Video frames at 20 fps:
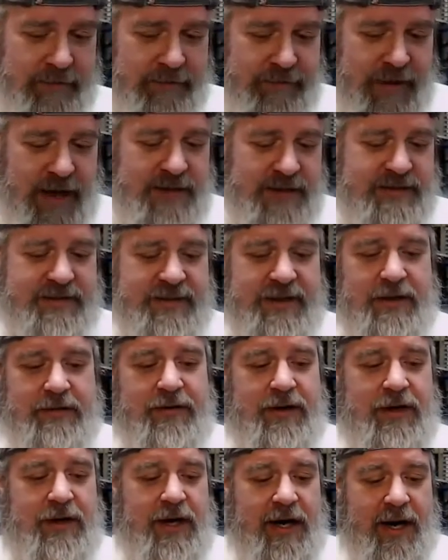flat
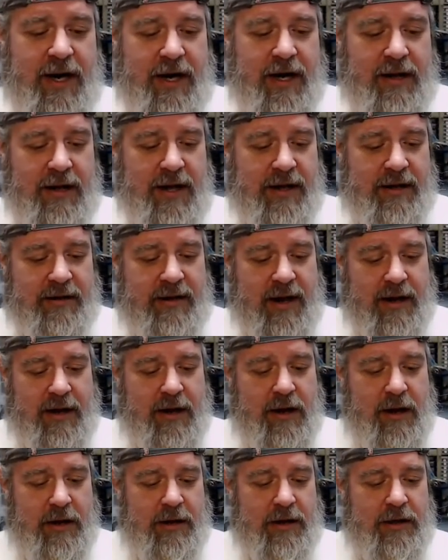silver and I collect that
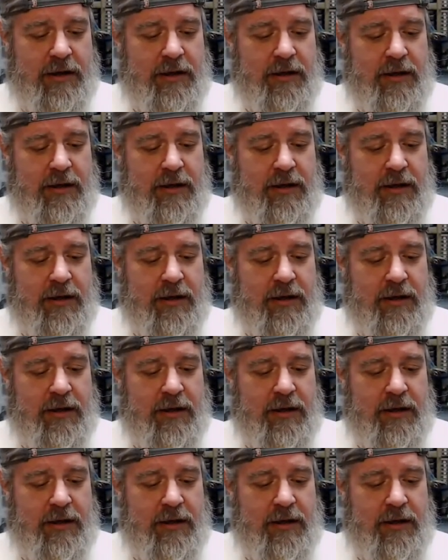color.